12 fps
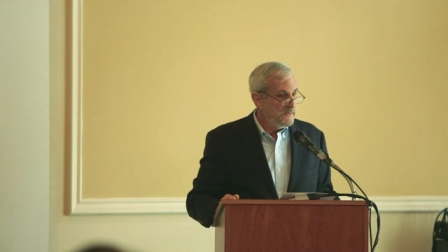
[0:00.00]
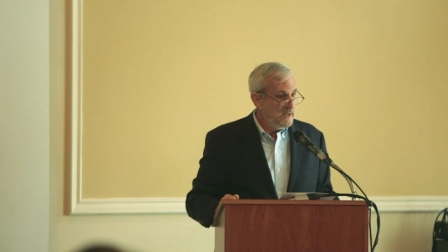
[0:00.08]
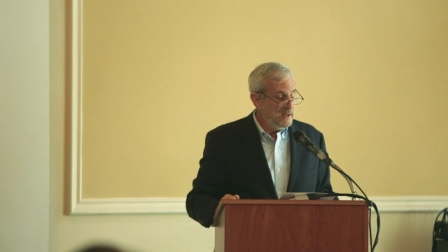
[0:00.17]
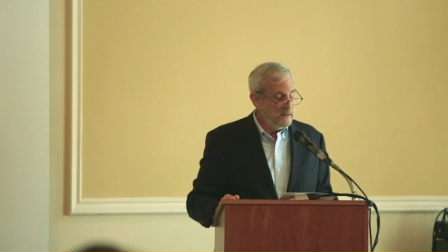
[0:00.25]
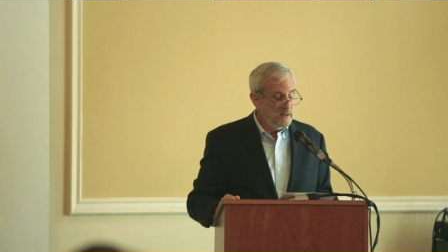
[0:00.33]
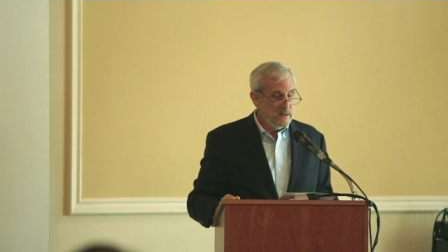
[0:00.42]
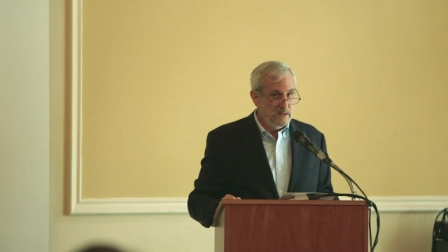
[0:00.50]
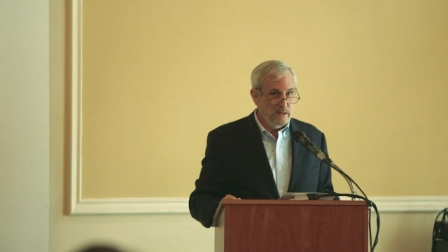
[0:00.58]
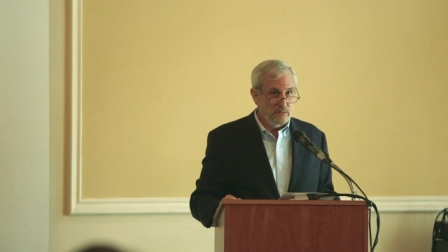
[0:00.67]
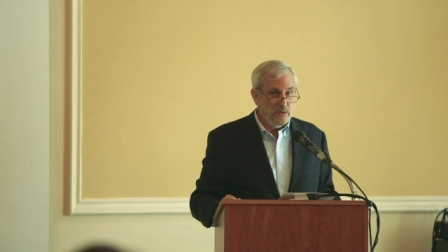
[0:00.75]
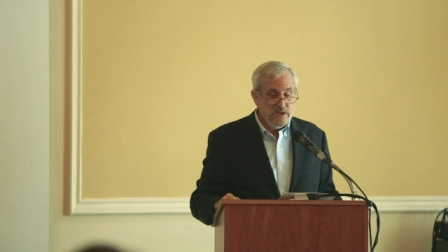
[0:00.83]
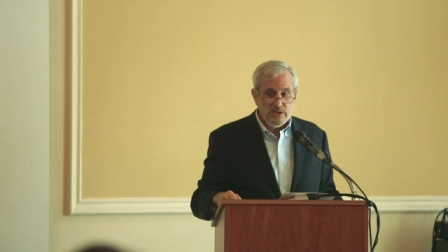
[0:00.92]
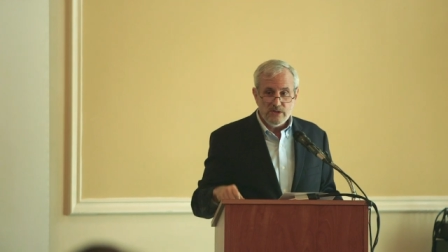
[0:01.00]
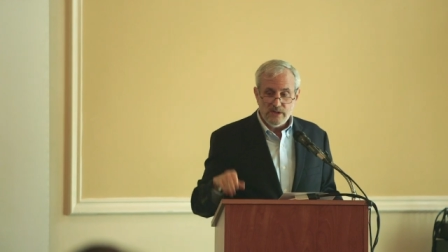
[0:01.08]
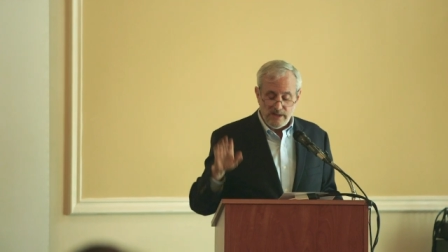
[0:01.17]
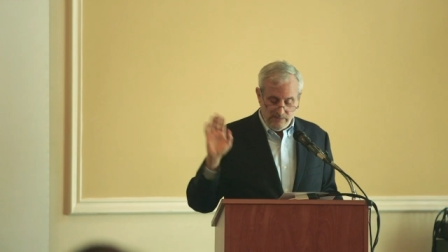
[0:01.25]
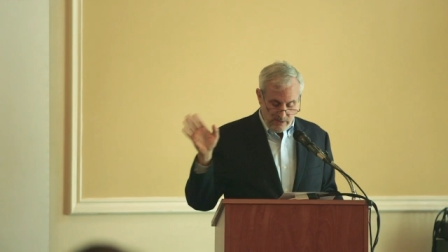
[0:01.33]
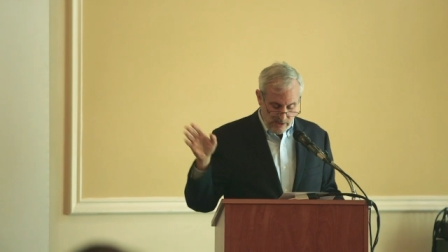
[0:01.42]
at the uh, regional
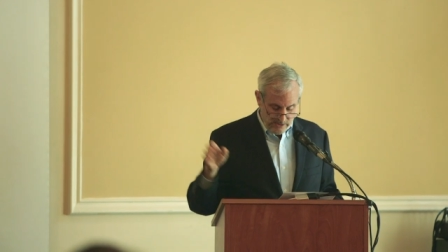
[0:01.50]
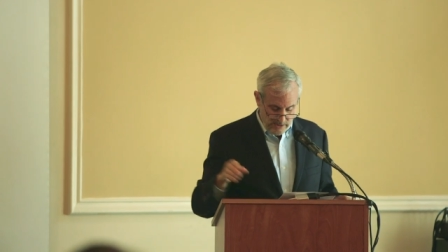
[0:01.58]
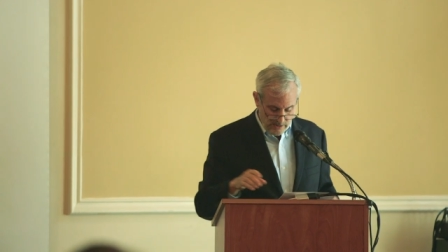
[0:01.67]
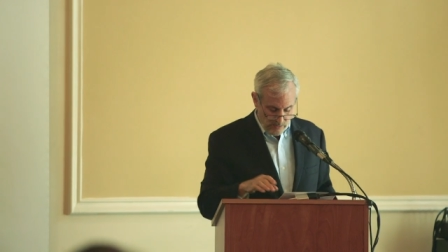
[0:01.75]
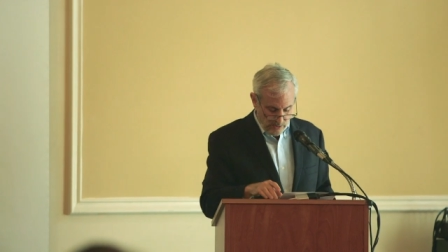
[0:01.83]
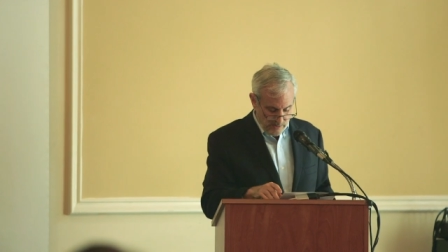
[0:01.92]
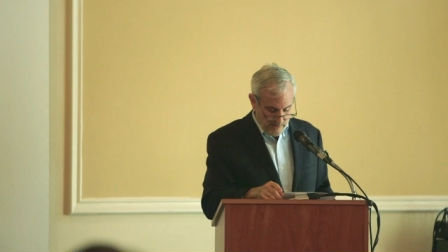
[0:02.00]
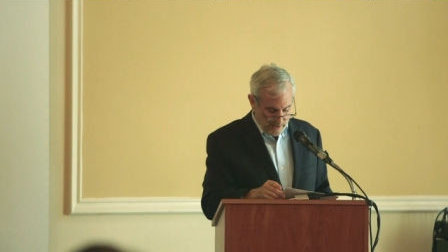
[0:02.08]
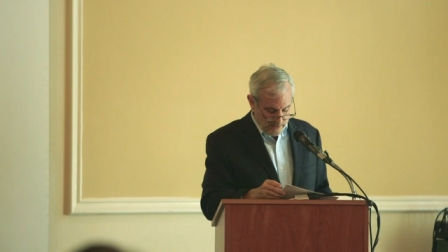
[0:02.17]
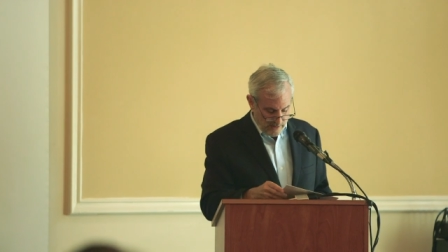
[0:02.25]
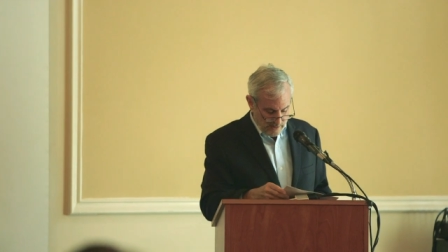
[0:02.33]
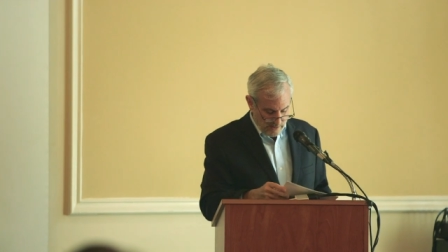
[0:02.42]
level. I'll say a word about that